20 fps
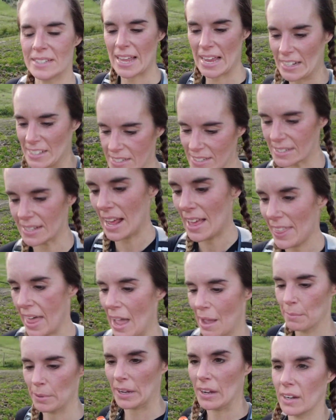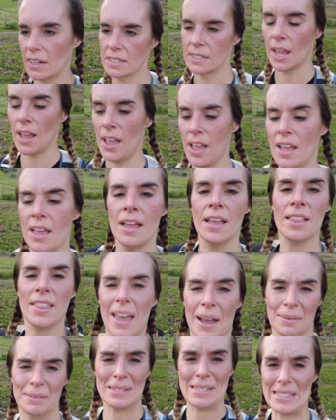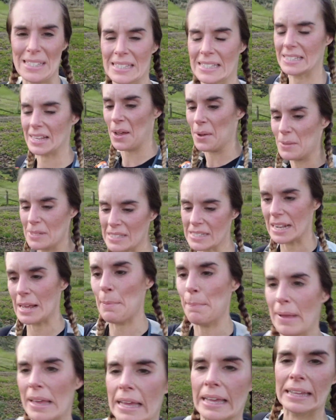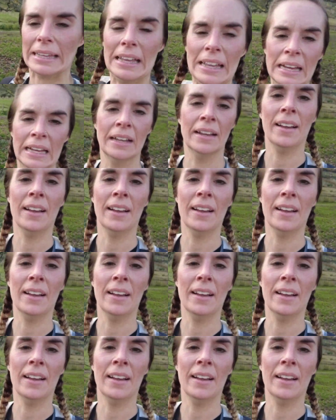on sections like that because that was so slippy.